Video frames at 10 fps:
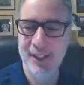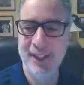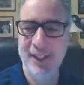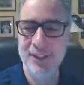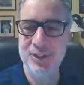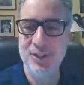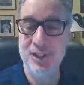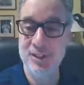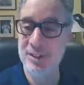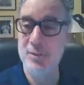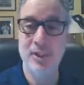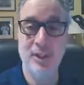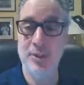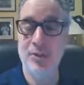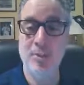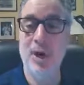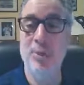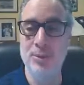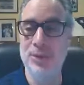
Uh, she does have the ability to work from home.